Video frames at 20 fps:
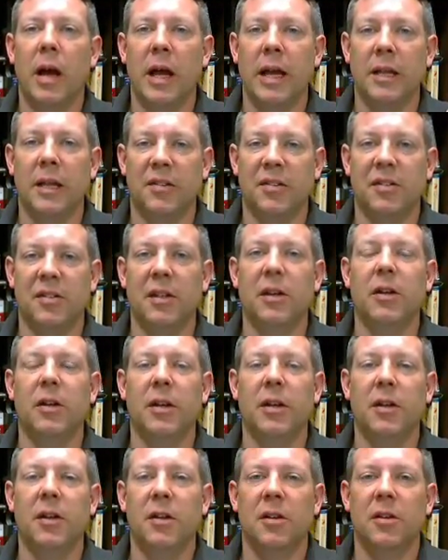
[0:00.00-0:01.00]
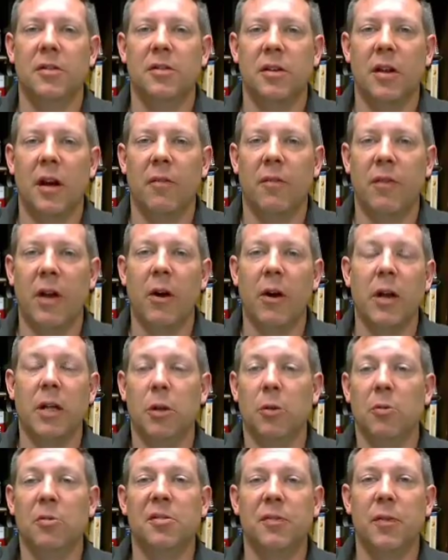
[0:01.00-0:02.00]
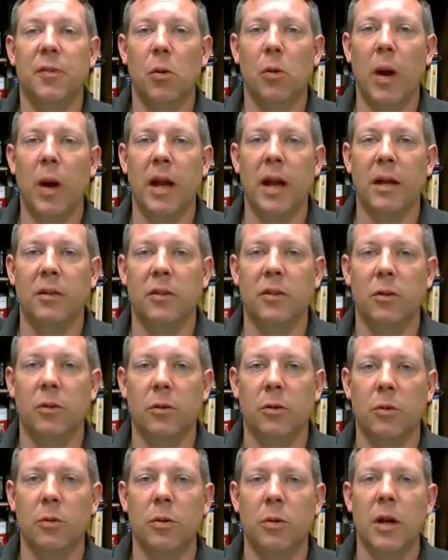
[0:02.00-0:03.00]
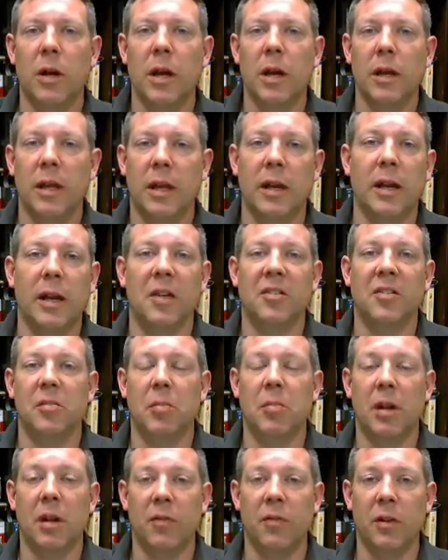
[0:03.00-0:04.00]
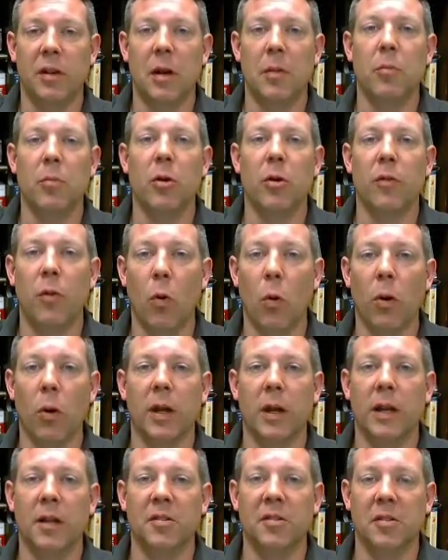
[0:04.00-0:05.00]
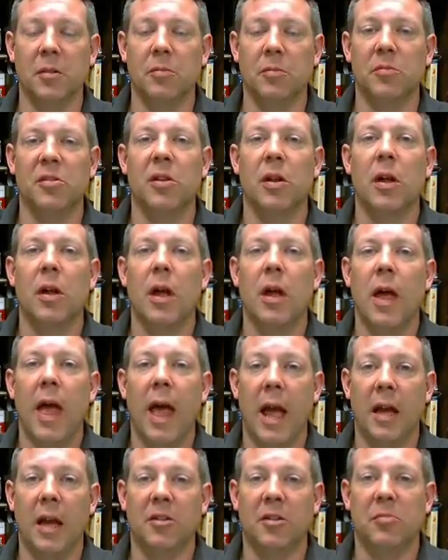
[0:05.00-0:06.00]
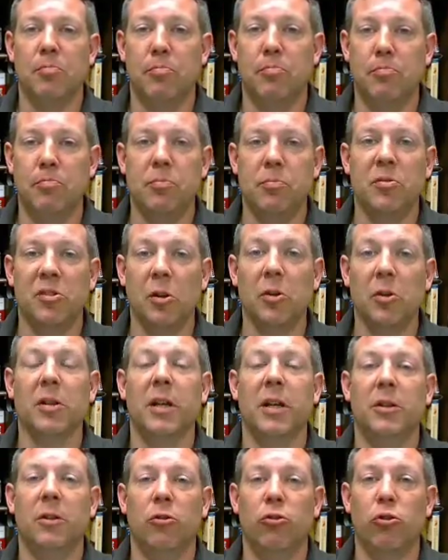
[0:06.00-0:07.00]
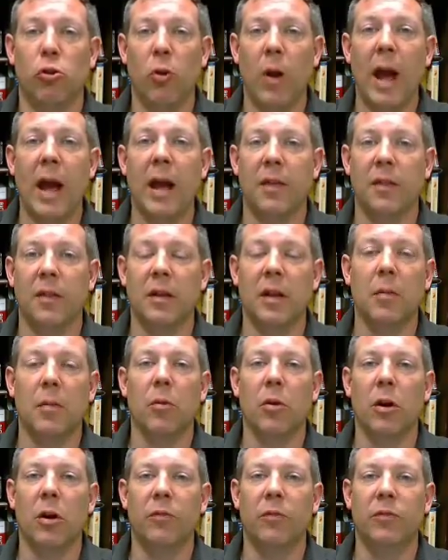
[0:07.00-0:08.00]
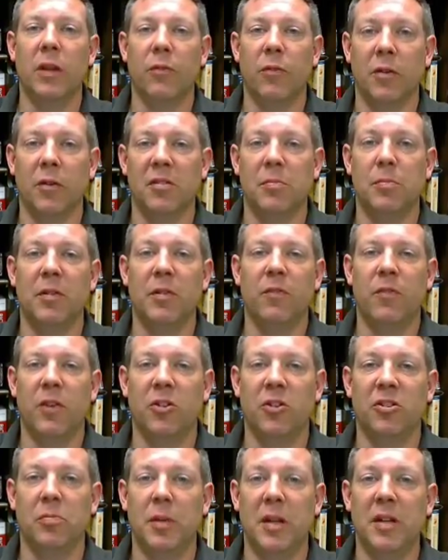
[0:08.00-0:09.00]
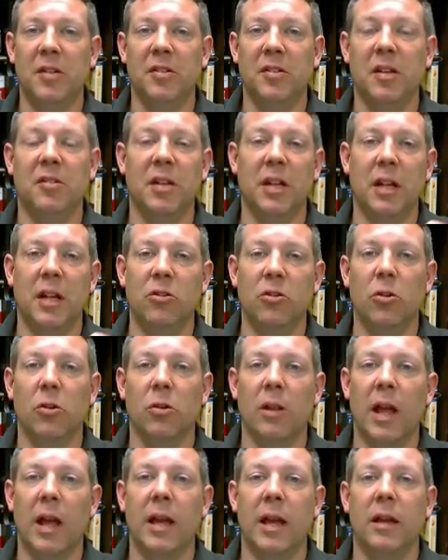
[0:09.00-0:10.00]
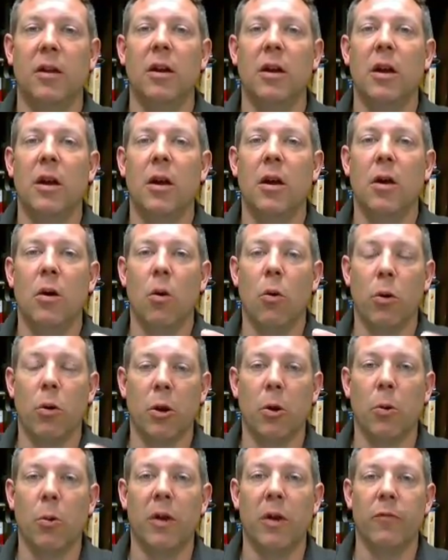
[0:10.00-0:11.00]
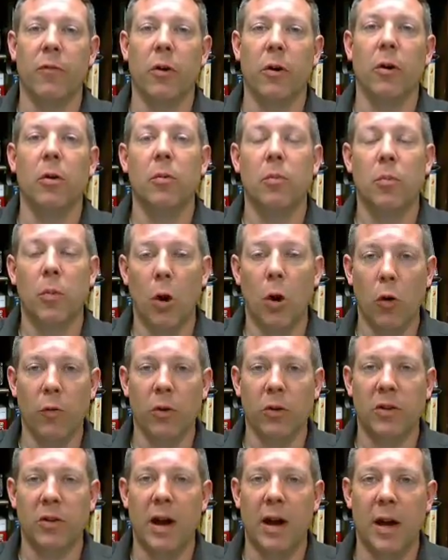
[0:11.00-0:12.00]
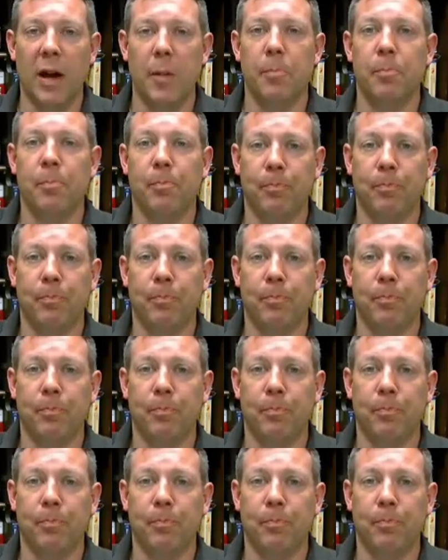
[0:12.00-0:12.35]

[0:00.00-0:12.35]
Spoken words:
It still is a very useful way to get an estimate of the number of organisms and certainly to track the number of different fish species in your lake or your river over time.